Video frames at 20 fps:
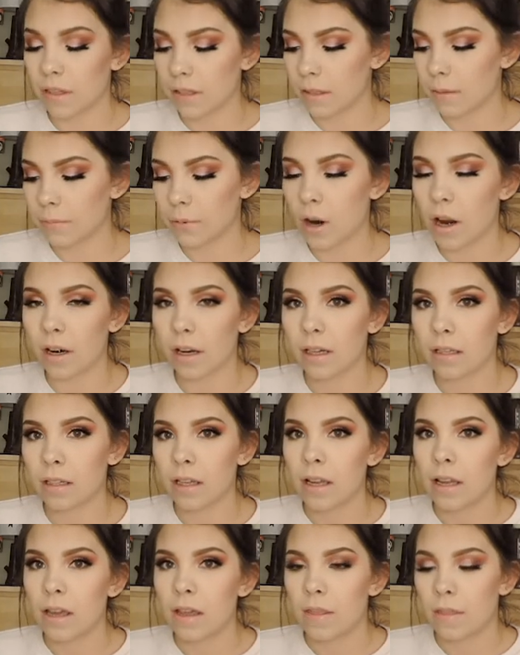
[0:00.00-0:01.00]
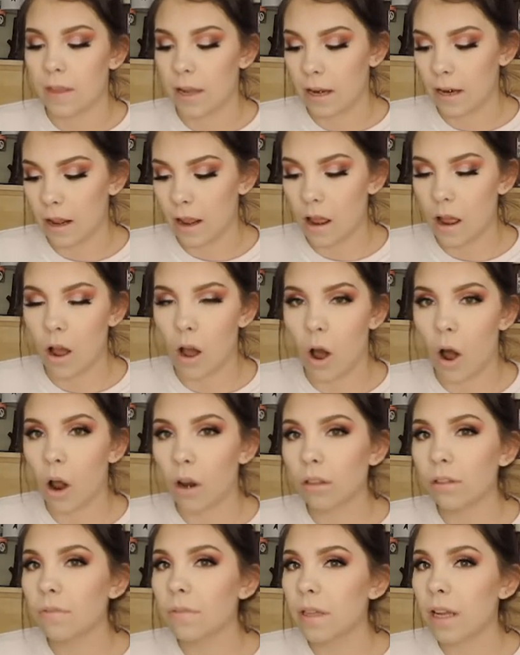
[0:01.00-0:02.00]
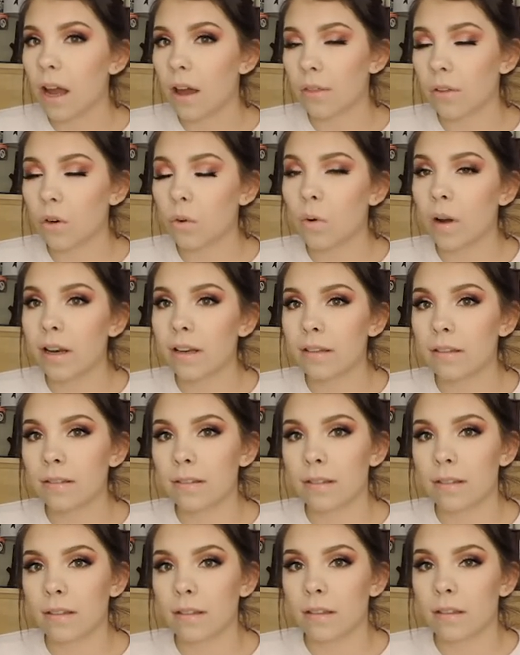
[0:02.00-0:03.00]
This is a product that all of the other ones,